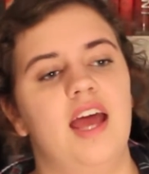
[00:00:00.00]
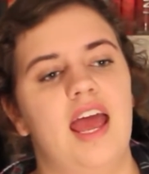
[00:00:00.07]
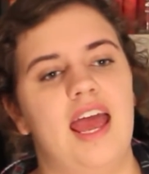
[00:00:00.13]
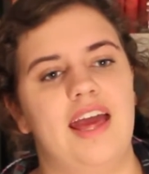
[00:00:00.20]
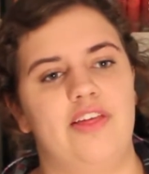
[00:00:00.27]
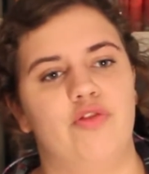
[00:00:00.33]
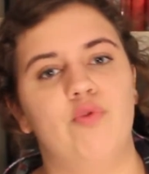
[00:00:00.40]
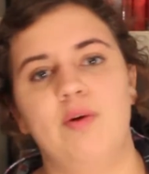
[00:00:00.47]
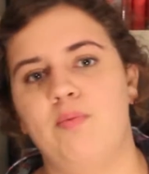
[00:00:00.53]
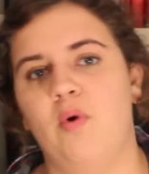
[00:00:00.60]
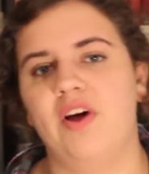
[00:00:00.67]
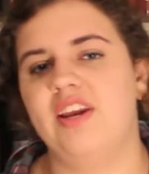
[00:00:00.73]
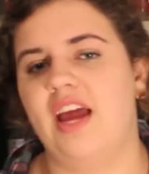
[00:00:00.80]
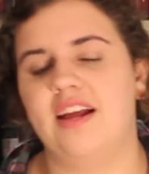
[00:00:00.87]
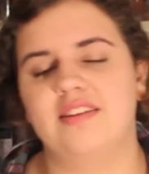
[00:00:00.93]
a
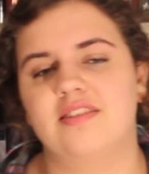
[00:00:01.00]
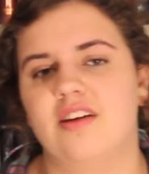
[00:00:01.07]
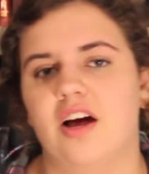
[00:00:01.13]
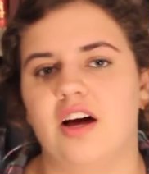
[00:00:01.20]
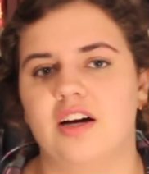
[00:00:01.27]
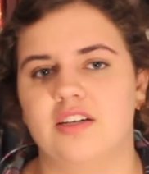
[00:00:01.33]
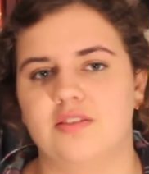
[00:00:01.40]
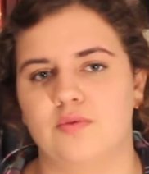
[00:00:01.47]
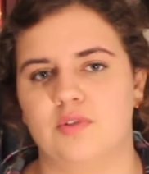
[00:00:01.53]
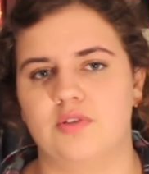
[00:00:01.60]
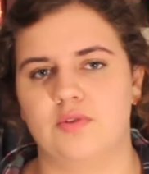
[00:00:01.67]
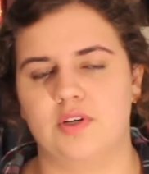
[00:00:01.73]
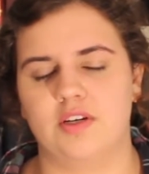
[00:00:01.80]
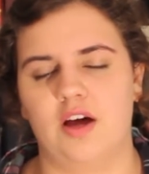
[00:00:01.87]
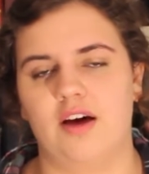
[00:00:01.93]
3.9 stars, which
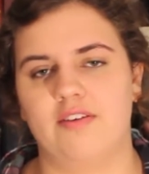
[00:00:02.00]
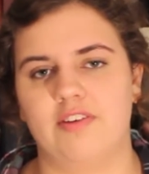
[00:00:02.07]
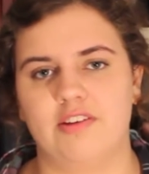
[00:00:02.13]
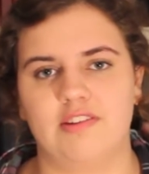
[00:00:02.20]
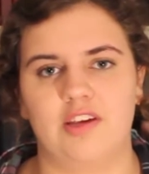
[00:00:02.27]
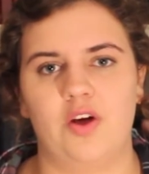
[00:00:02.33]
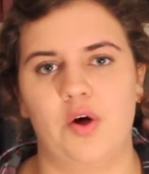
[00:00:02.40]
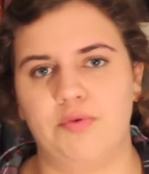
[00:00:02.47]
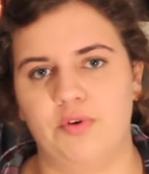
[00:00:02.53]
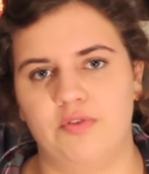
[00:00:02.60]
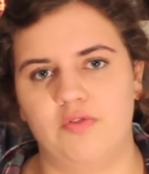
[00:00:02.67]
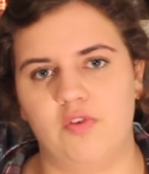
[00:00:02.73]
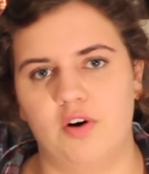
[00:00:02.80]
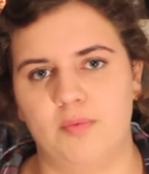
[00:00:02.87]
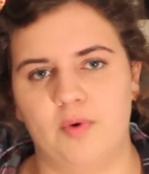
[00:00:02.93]
would obviously go to a
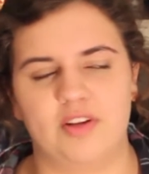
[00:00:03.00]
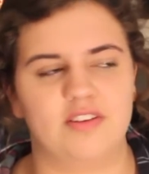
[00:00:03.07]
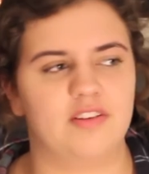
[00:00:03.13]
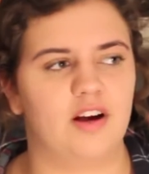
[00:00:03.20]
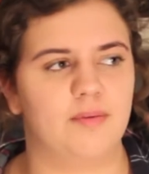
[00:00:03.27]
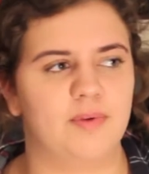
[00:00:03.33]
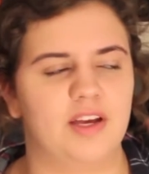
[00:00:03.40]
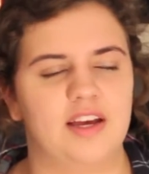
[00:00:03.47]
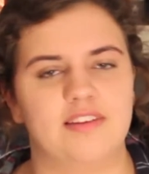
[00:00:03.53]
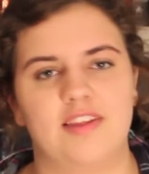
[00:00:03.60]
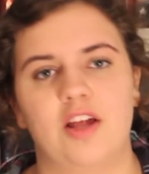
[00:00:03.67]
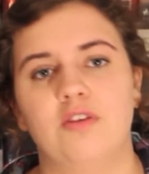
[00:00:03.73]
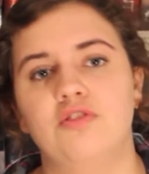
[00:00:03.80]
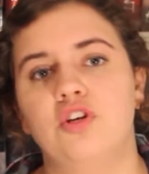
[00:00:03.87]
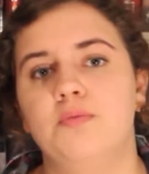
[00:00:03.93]
4-point star because they
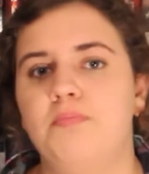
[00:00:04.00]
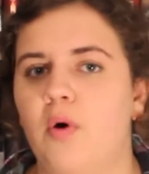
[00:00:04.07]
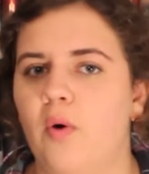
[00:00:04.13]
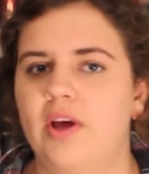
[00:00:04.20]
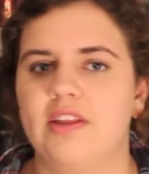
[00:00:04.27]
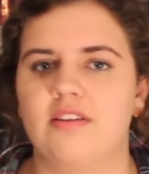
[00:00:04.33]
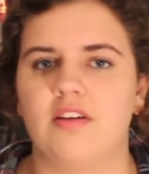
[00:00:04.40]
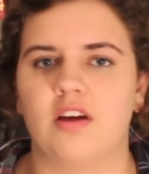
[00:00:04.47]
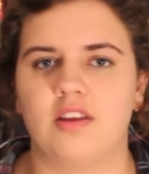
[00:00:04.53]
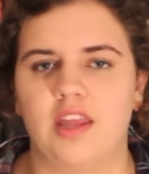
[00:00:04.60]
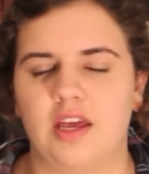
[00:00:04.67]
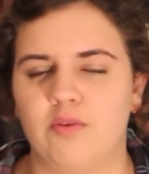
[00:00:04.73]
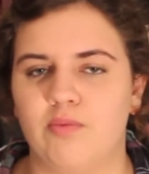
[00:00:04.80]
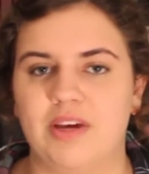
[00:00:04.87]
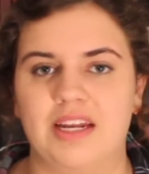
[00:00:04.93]
don't do points on
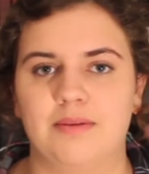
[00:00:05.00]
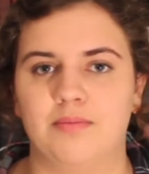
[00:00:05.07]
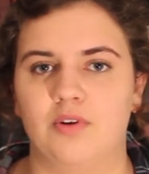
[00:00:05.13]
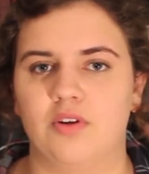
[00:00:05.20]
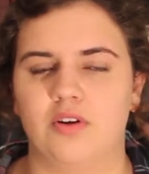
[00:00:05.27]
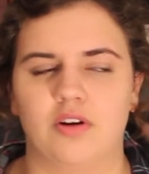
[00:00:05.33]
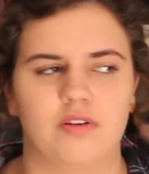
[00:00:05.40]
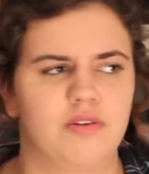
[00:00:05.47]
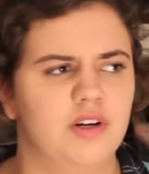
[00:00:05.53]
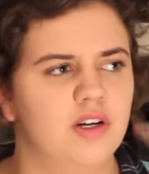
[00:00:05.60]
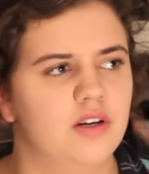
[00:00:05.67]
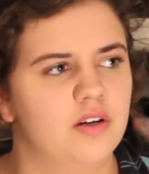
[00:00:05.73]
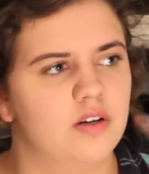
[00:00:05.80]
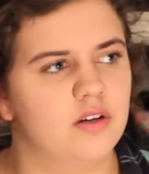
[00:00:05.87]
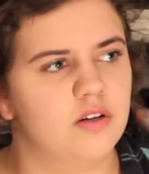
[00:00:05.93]
like readable or
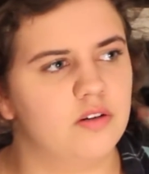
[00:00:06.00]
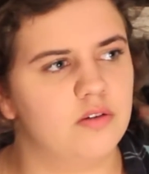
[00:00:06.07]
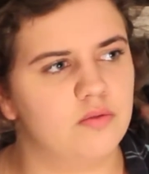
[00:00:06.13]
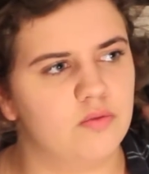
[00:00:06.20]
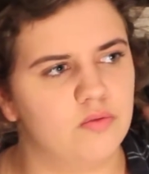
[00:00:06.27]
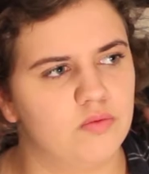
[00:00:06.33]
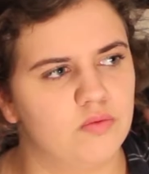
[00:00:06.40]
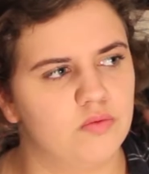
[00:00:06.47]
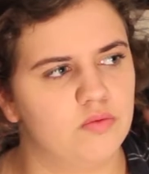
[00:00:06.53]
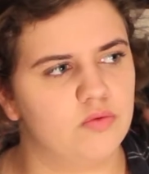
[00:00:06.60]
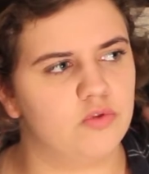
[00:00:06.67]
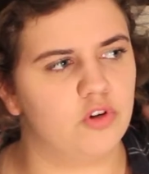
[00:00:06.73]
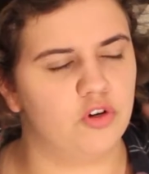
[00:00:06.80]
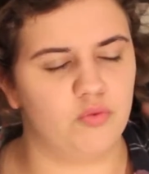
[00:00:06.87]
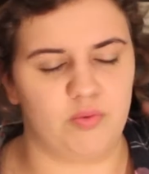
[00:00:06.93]

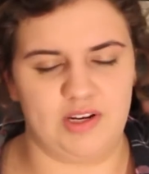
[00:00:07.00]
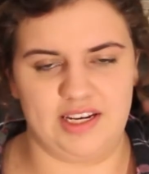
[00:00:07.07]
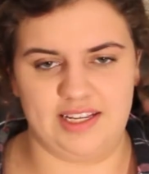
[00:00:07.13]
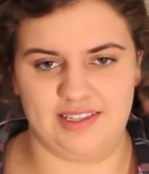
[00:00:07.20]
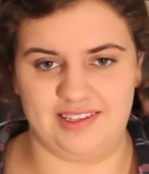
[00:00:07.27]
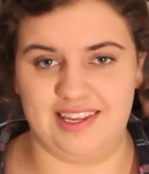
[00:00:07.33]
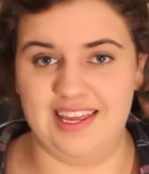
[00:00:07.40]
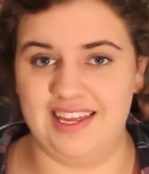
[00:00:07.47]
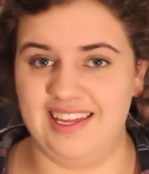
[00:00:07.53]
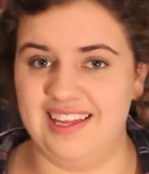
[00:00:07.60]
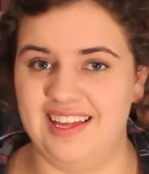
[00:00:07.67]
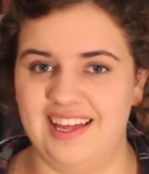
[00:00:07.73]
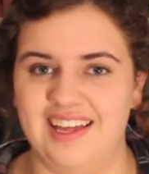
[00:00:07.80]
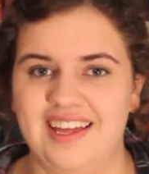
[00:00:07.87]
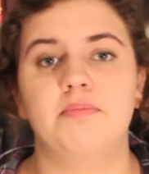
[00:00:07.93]
good reads.
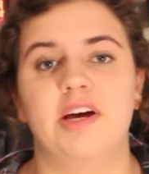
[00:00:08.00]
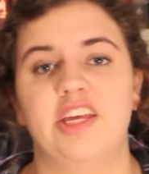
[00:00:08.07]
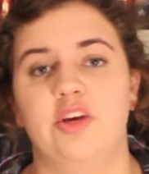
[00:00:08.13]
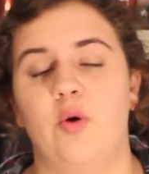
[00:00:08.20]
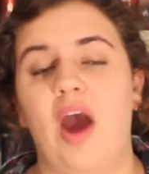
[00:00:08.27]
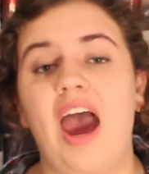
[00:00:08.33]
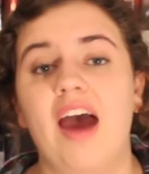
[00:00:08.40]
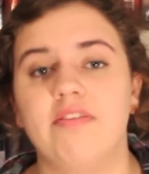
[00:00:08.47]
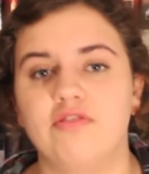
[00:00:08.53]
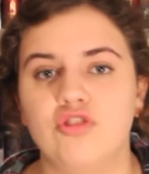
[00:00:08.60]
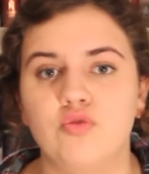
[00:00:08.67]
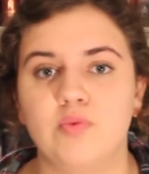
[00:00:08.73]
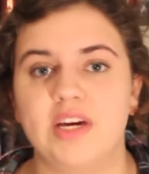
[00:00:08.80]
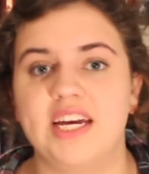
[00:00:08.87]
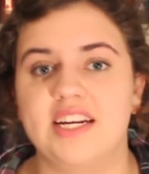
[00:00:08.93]
But you have
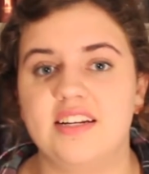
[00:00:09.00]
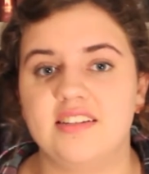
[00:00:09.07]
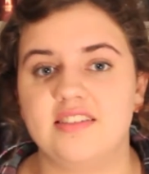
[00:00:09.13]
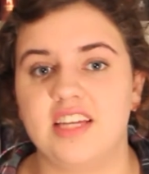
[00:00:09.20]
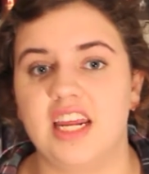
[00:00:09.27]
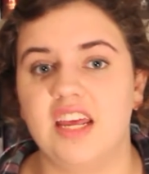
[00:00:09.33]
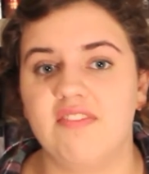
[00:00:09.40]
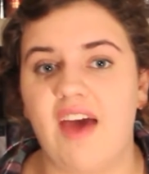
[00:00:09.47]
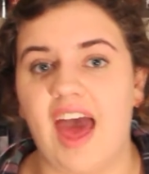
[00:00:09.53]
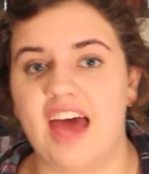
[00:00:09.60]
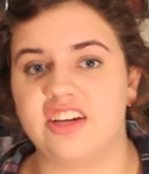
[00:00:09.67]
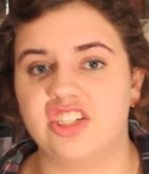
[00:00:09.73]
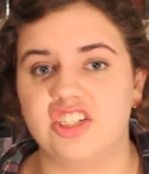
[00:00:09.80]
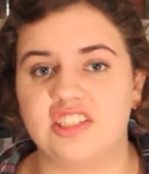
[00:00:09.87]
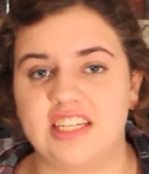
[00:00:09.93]
to read City of
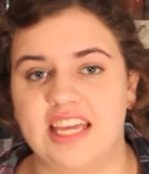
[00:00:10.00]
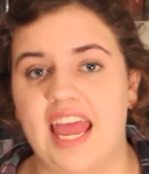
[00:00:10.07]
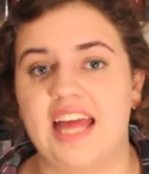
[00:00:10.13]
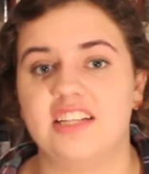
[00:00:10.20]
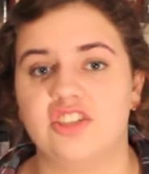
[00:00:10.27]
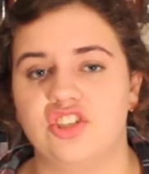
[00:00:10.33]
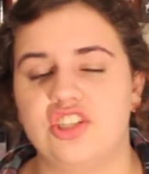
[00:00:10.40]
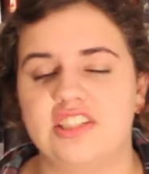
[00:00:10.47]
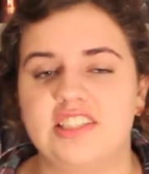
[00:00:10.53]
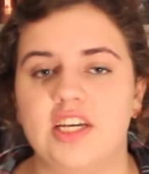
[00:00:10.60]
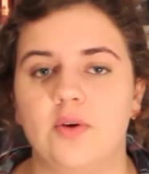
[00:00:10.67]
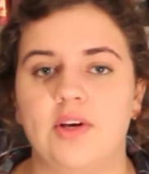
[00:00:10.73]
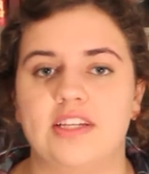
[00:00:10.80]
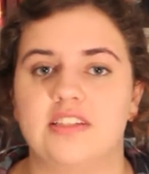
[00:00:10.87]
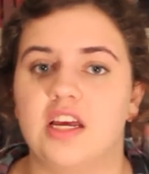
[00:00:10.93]
Ashes to get into the
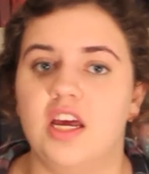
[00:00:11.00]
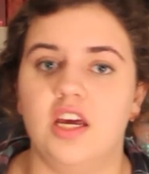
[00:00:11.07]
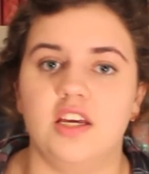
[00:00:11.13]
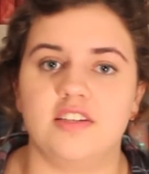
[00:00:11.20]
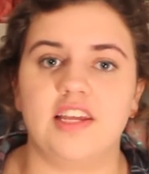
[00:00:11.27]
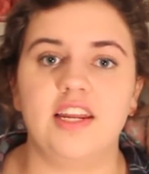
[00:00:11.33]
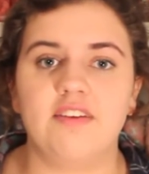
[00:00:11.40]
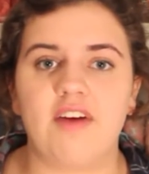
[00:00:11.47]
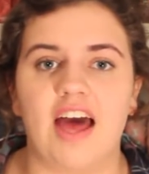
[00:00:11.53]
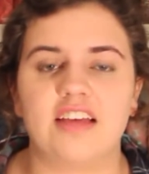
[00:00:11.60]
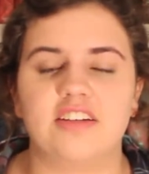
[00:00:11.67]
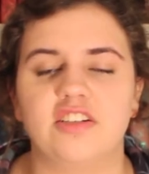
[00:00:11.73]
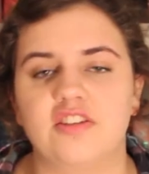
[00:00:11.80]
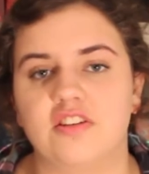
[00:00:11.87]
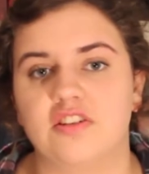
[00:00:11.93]
series. City of
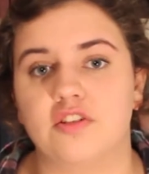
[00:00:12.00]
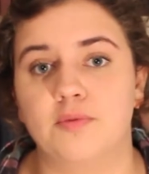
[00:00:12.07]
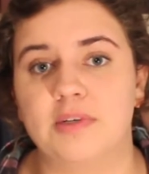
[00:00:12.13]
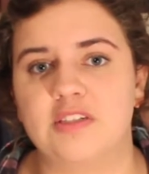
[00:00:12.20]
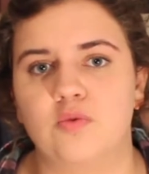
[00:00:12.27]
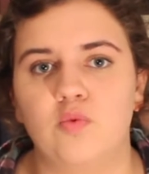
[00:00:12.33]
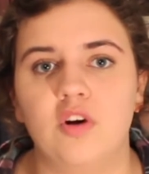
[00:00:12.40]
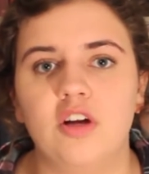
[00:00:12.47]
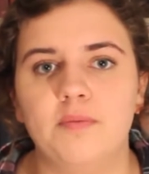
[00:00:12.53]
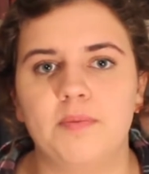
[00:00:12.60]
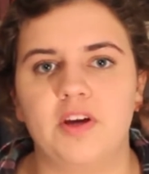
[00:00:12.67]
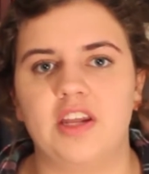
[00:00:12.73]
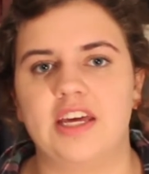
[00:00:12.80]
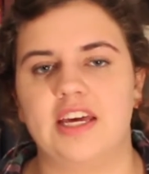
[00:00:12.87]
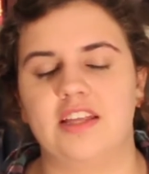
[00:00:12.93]
Ashes is so much world
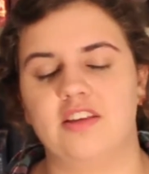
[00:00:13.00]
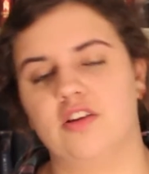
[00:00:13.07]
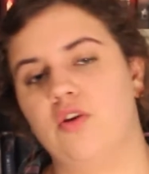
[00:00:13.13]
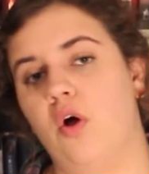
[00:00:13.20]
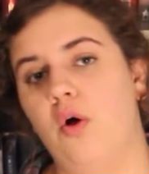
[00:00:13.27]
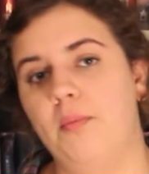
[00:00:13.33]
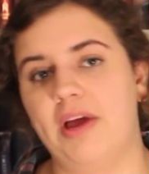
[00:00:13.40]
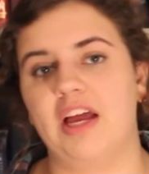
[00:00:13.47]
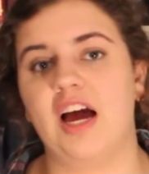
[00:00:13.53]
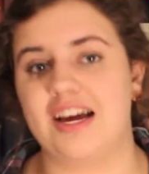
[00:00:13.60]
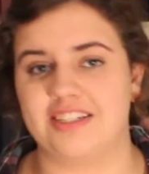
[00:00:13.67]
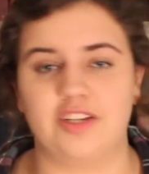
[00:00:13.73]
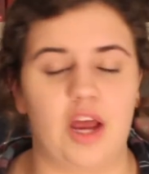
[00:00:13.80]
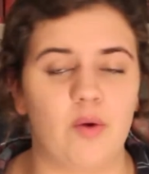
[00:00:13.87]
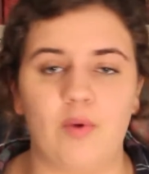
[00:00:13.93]
building, and then, oh my
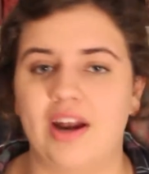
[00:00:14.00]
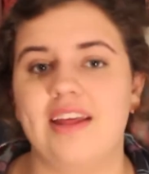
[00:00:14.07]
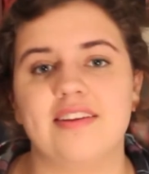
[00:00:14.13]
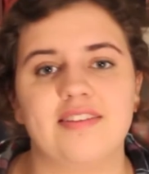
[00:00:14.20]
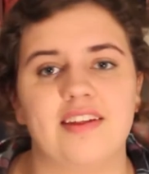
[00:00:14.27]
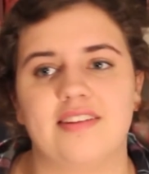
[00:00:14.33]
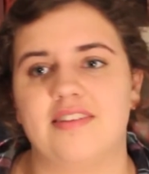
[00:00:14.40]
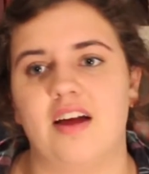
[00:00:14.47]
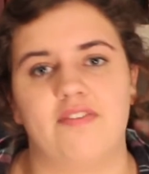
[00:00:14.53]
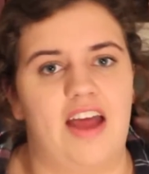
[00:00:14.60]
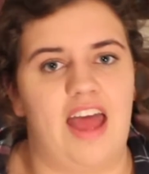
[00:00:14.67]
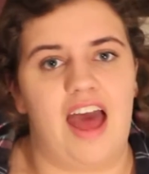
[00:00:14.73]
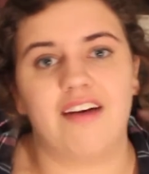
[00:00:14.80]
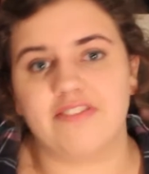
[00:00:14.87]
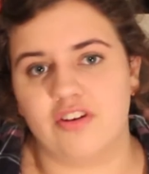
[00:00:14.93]
gosh, what is this stuff? I
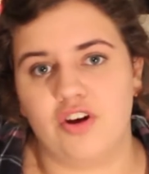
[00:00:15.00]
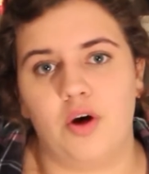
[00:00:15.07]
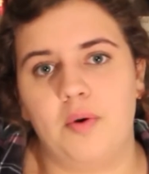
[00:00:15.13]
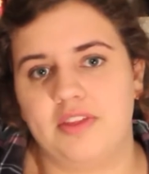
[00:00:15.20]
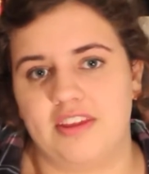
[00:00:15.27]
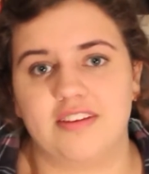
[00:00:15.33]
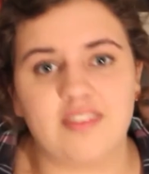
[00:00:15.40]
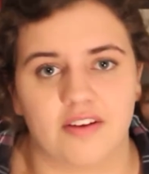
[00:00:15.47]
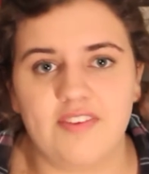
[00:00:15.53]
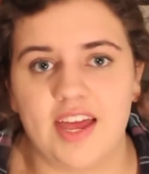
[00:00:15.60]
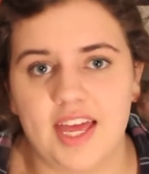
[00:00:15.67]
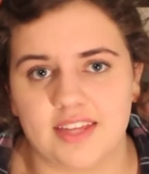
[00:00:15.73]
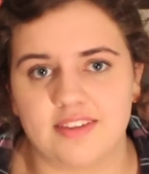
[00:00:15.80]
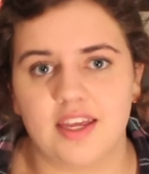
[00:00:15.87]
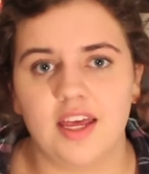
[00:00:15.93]
have to know what this stuff
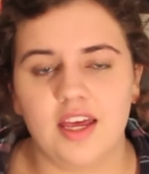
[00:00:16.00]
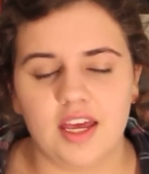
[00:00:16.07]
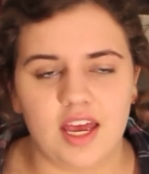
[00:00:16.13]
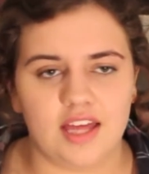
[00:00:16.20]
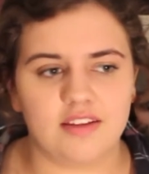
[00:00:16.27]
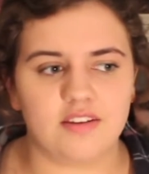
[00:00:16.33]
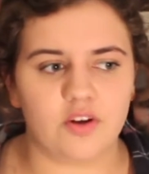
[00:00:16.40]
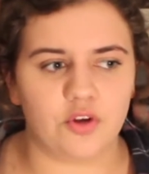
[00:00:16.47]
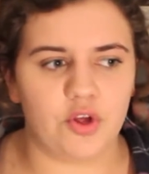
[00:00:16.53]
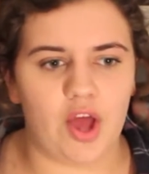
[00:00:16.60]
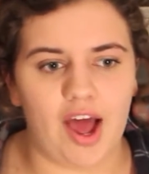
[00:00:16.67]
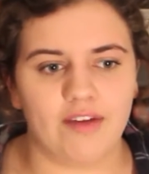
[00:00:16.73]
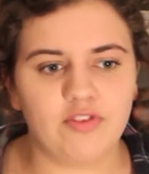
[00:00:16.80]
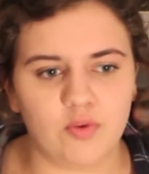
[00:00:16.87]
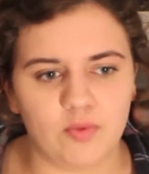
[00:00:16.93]
is. And so you have